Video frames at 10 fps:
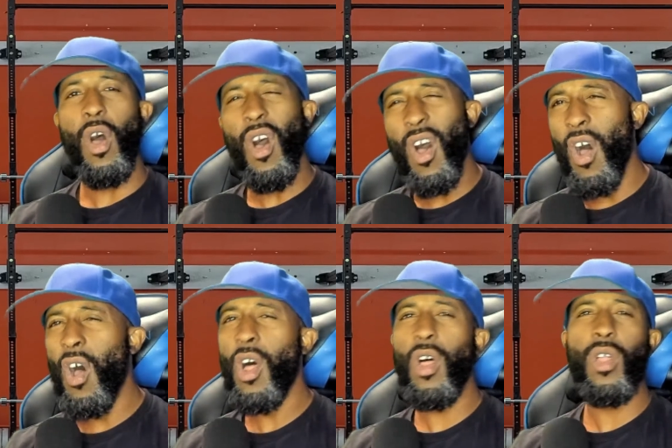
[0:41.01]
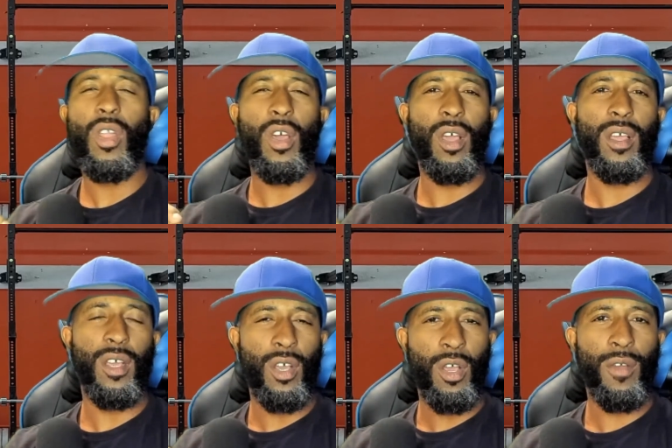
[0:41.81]
all
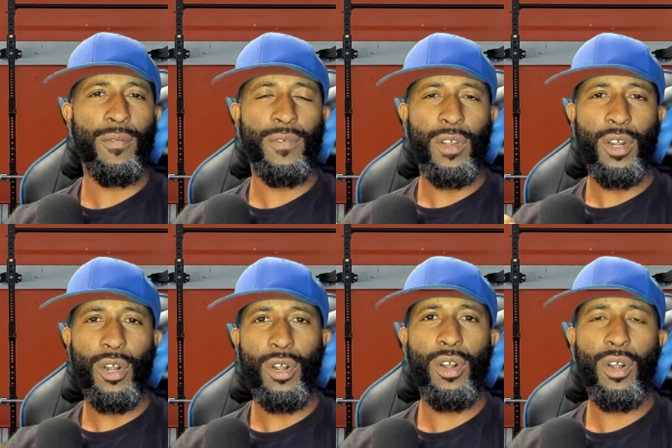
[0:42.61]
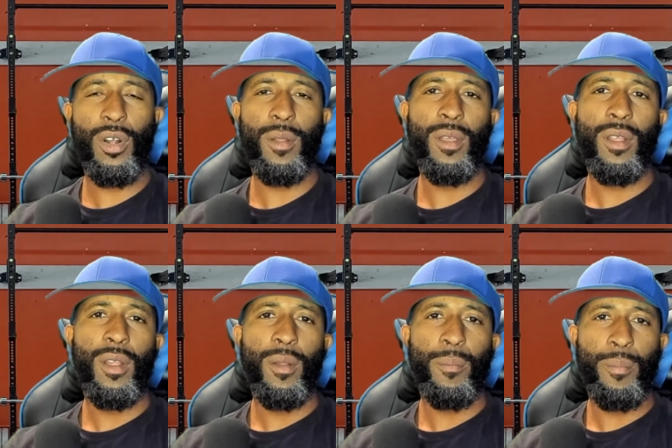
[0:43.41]
of her
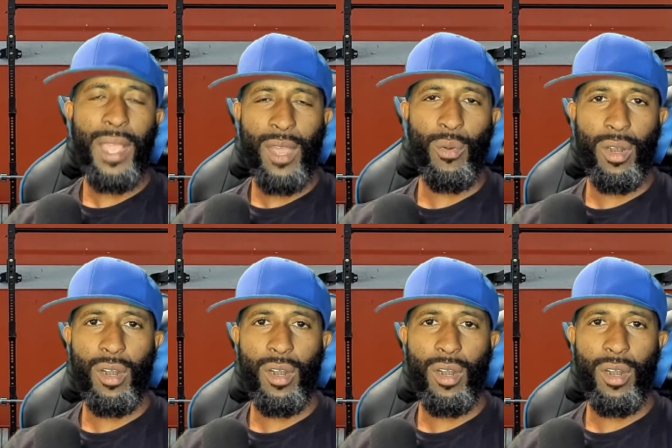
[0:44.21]
power,